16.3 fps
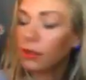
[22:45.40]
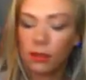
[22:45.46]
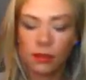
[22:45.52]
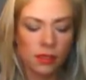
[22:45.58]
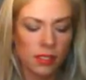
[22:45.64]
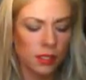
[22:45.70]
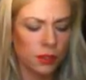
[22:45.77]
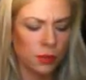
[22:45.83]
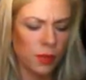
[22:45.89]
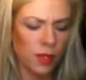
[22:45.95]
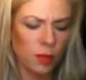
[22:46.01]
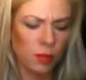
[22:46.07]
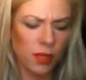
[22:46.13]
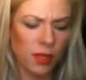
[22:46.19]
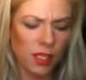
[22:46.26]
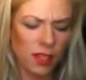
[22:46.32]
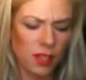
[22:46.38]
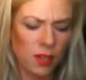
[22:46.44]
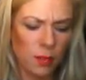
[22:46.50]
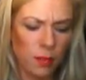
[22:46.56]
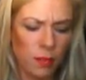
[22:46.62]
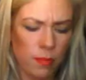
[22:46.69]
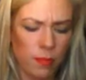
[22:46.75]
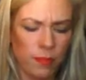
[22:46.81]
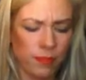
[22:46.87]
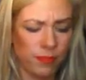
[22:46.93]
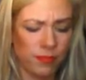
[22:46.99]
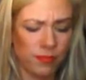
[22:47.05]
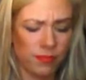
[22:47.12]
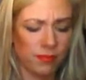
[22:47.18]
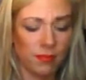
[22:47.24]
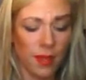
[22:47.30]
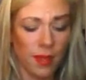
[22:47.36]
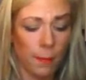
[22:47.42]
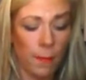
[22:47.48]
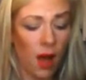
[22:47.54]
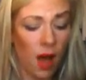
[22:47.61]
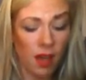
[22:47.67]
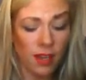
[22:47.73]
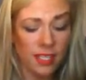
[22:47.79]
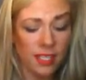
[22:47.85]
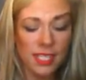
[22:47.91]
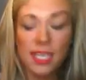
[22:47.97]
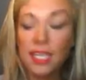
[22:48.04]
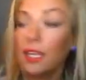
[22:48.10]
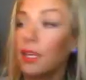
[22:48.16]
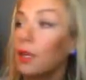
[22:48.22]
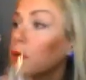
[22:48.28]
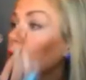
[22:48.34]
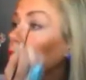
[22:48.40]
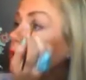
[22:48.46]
it sounds weird, but a little boxy.